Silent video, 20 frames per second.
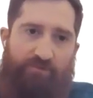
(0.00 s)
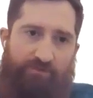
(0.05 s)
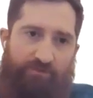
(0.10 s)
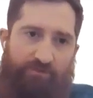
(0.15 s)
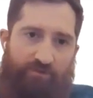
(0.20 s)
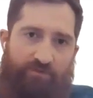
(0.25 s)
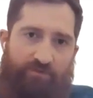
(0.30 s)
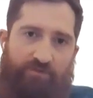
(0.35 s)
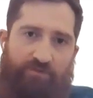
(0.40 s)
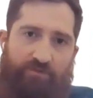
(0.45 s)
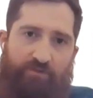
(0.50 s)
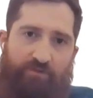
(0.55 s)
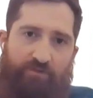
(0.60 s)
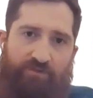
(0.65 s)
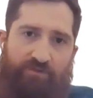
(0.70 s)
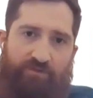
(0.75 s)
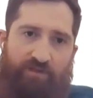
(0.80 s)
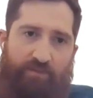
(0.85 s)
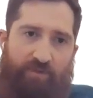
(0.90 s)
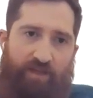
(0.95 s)
So those are the
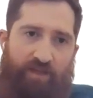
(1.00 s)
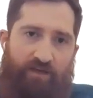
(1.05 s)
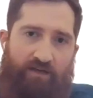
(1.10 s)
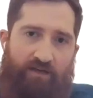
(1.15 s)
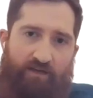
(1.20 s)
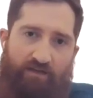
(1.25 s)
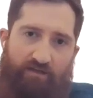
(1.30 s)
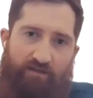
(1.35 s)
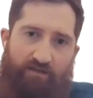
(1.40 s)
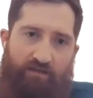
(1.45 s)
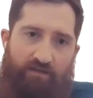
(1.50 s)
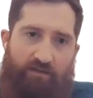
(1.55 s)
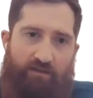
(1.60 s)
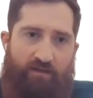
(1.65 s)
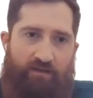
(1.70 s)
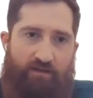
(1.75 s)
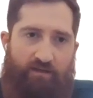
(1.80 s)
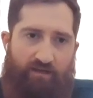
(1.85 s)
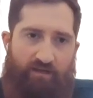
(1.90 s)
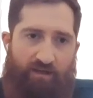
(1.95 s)
ones that made it in,
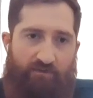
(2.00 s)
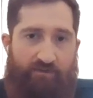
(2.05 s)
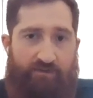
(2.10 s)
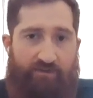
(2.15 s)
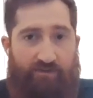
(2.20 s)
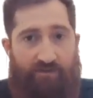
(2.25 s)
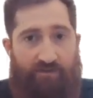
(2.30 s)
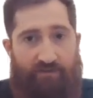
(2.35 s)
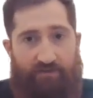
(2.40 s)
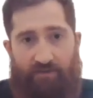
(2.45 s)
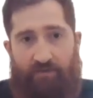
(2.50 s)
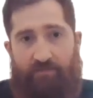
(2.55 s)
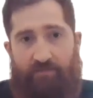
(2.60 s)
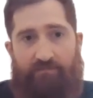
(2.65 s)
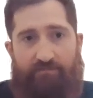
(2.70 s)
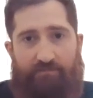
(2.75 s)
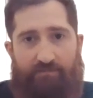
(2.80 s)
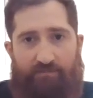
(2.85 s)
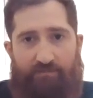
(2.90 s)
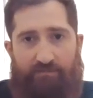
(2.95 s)
and obviously
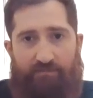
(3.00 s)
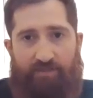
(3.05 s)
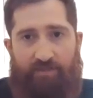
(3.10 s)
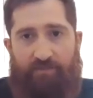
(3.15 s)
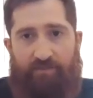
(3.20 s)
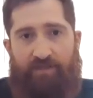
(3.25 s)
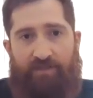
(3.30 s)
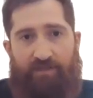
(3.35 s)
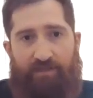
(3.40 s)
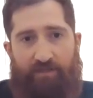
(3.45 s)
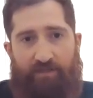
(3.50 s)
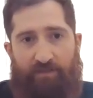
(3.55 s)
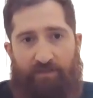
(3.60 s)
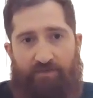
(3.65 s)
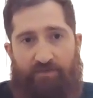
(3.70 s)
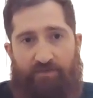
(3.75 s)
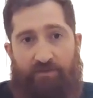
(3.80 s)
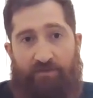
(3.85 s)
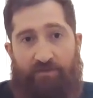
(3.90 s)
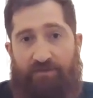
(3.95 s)
some didn't help.
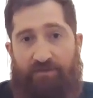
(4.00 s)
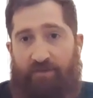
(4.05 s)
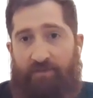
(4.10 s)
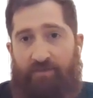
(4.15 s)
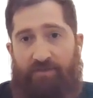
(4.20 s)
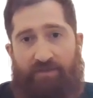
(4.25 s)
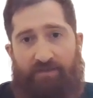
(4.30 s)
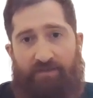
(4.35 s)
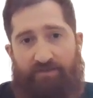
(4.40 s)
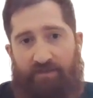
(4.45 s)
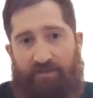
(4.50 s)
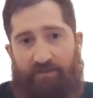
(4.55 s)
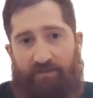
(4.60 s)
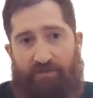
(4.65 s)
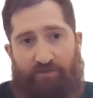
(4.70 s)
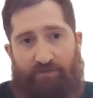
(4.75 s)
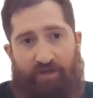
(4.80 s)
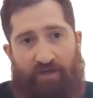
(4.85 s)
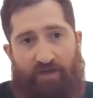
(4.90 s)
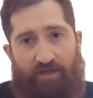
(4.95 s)
So there were some things that
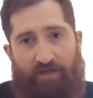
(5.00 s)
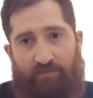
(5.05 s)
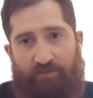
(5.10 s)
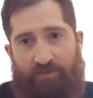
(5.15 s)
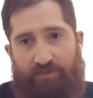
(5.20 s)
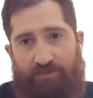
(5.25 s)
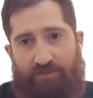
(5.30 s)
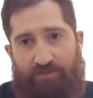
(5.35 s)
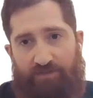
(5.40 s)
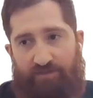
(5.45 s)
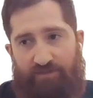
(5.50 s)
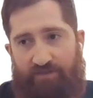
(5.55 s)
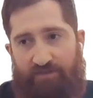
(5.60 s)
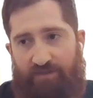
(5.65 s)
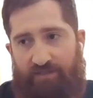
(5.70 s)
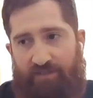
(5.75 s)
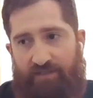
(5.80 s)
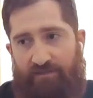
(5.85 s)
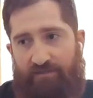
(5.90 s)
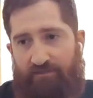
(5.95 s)
we tried which just
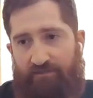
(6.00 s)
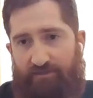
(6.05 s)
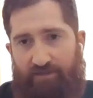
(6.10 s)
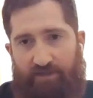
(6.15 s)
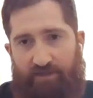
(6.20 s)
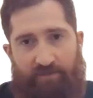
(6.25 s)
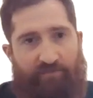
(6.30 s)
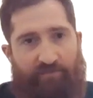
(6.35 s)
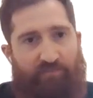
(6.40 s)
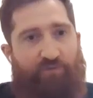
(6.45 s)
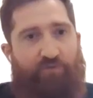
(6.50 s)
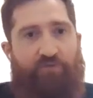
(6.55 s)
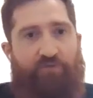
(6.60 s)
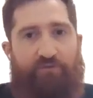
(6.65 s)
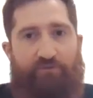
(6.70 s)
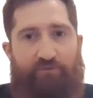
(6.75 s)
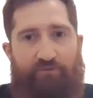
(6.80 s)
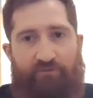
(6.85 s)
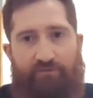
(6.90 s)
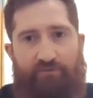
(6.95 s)
didn't
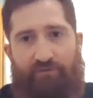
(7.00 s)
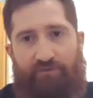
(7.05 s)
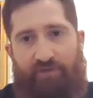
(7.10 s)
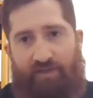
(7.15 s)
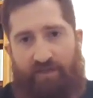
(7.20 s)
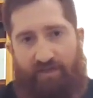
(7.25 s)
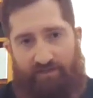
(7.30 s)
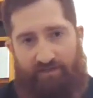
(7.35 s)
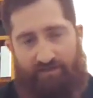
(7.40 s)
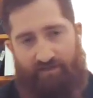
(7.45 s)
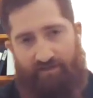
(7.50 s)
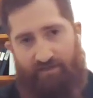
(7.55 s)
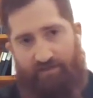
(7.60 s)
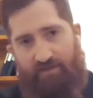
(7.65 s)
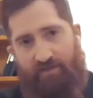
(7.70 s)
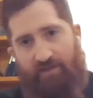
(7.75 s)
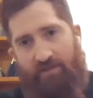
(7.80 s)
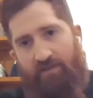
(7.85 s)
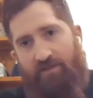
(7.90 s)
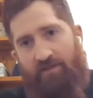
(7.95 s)
improve the
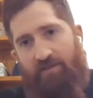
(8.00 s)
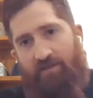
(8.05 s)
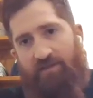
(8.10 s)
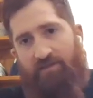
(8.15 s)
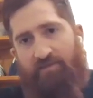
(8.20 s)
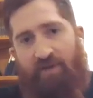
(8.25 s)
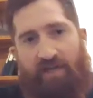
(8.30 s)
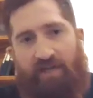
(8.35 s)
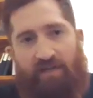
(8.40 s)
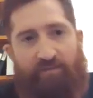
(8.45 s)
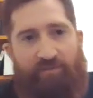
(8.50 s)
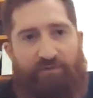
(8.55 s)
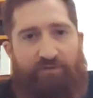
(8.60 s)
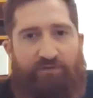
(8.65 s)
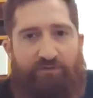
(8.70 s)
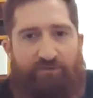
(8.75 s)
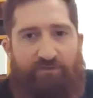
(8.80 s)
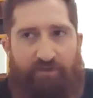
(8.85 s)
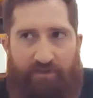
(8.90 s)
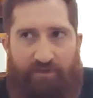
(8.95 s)
assay. And by
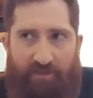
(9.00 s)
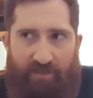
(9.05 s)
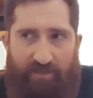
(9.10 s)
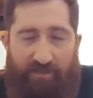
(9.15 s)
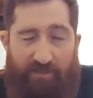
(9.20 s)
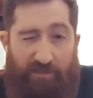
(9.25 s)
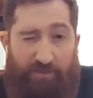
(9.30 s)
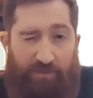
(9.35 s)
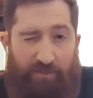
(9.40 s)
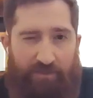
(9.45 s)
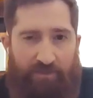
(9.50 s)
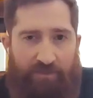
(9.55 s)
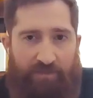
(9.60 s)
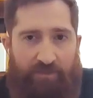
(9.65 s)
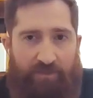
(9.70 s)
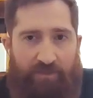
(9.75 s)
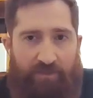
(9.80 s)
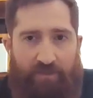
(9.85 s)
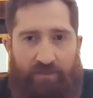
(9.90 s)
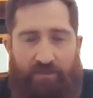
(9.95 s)
improve, I typically
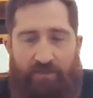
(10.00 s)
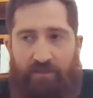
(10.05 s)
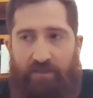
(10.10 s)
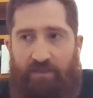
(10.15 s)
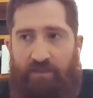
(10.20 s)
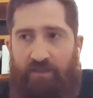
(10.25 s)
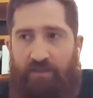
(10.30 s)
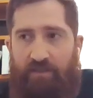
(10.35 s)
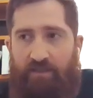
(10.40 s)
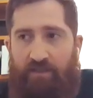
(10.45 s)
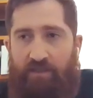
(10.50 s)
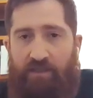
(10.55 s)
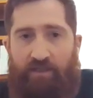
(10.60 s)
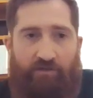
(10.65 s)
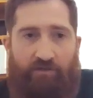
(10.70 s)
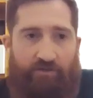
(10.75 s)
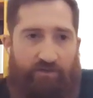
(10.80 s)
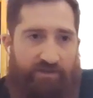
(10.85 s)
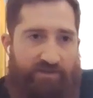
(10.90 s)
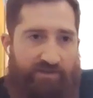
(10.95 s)
mean
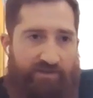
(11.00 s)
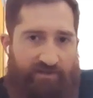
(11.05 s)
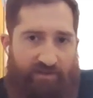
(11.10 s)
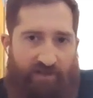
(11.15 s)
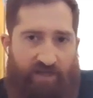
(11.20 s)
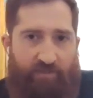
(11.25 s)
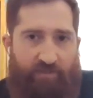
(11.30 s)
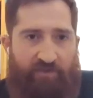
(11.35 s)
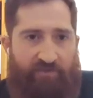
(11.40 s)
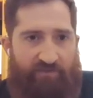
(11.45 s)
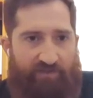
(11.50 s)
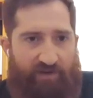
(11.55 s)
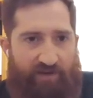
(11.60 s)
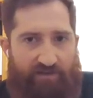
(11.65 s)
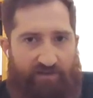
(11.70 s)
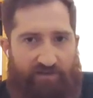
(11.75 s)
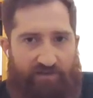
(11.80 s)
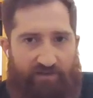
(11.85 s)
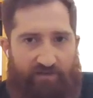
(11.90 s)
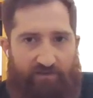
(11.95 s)
increase the
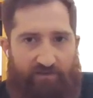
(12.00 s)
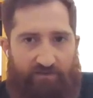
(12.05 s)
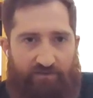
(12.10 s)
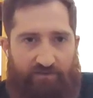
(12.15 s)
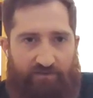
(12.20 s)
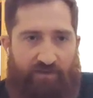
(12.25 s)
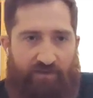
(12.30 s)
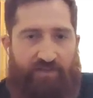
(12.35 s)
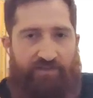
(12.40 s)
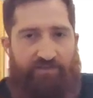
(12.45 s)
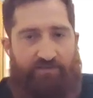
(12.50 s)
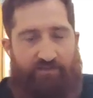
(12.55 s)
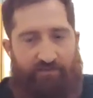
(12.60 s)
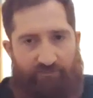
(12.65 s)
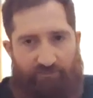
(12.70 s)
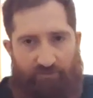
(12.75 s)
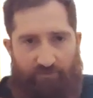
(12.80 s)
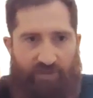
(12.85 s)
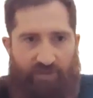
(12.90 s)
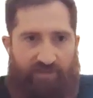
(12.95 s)
MFI signal. So that's
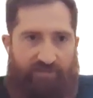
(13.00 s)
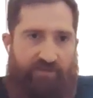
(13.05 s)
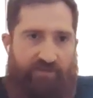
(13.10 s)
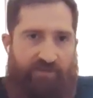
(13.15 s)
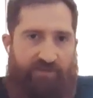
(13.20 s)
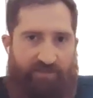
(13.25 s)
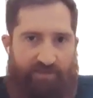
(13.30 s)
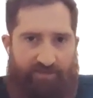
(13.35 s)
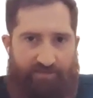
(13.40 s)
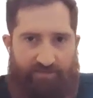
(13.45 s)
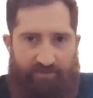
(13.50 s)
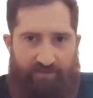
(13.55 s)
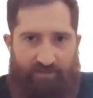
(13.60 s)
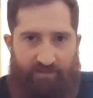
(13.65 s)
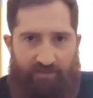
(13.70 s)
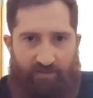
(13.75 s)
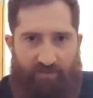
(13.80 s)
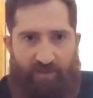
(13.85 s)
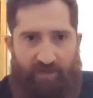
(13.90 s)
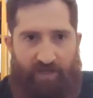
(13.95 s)
the fluorescent intensity
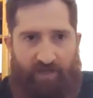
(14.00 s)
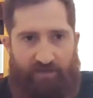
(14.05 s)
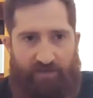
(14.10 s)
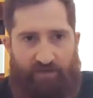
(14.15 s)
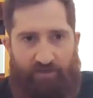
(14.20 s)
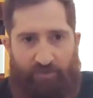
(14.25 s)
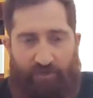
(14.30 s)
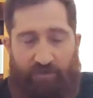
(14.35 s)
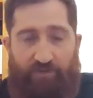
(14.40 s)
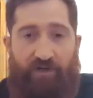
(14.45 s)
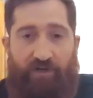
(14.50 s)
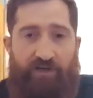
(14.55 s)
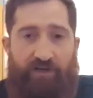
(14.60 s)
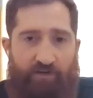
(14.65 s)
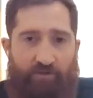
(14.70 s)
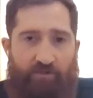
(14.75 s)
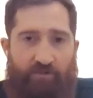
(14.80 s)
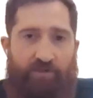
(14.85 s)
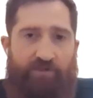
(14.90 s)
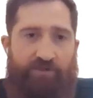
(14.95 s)
at the back end. We were trying to
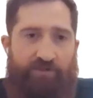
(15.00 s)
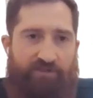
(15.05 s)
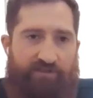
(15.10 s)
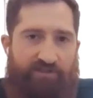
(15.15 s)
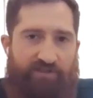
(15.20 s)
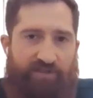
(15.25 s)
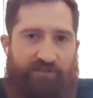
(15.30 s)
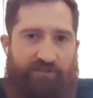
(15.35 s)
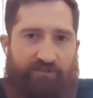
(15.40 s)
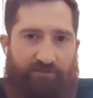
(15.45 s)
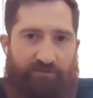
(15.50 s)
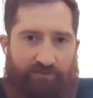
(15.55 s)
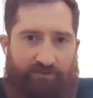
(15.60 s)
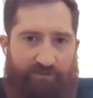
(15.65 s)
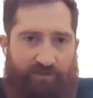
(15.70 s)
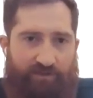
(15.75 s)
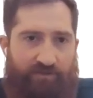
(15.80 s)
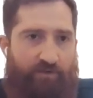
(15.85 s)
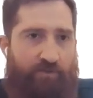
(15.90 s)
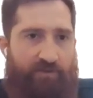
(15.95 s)
get a really good signal
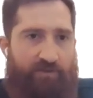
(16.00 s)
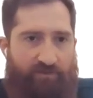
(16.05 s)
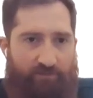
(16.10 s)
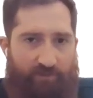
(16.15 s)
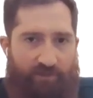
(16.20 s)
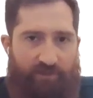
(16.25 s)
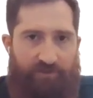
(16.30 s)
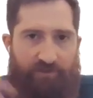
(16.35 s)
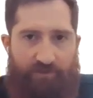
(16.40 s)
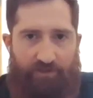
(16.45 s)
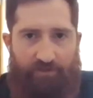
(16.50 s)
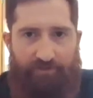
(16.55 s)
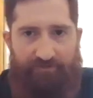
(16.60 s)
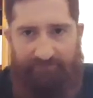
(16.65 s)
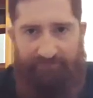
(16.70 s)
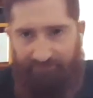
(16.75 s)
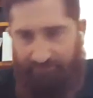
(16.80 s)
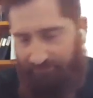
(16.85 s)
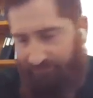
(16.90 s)
to noise ratio.